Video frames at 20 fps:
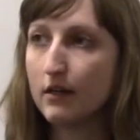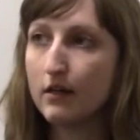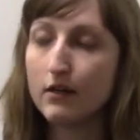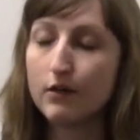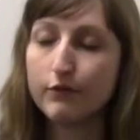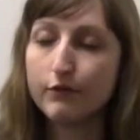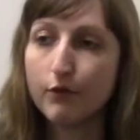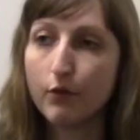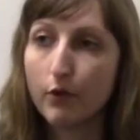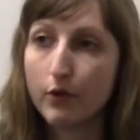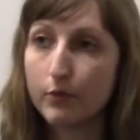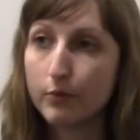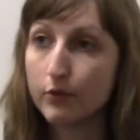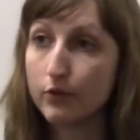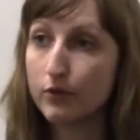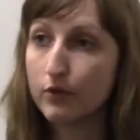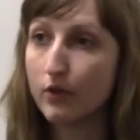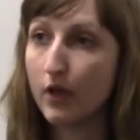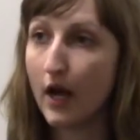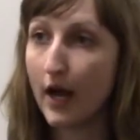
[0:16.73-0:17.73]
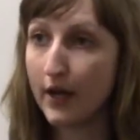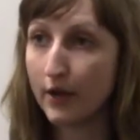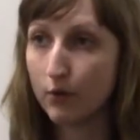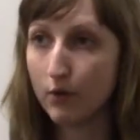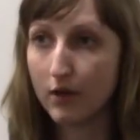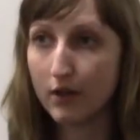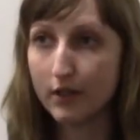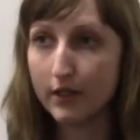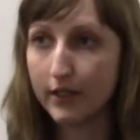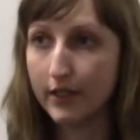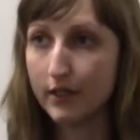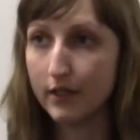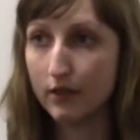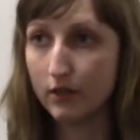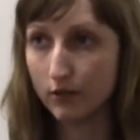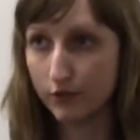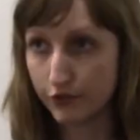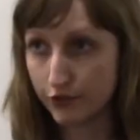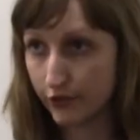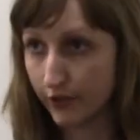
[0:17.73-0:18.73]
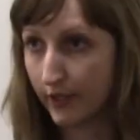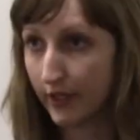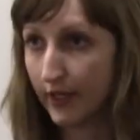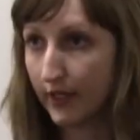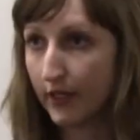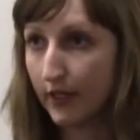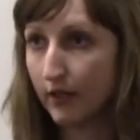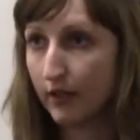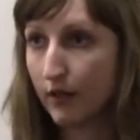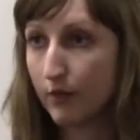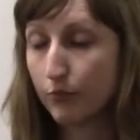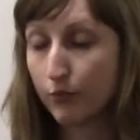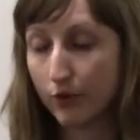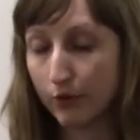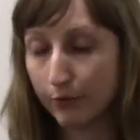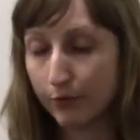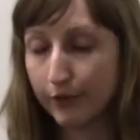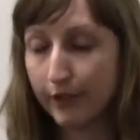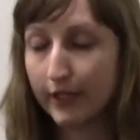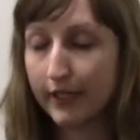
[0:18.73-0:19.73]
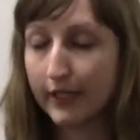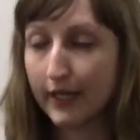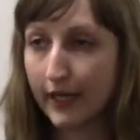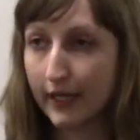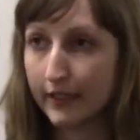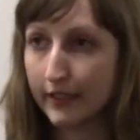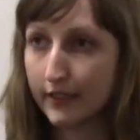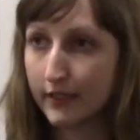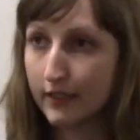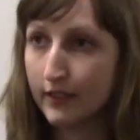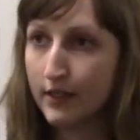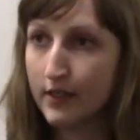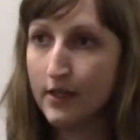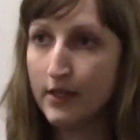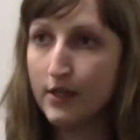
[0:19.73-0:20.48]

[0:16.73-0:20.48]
affordable, high quality, culturally appropriate care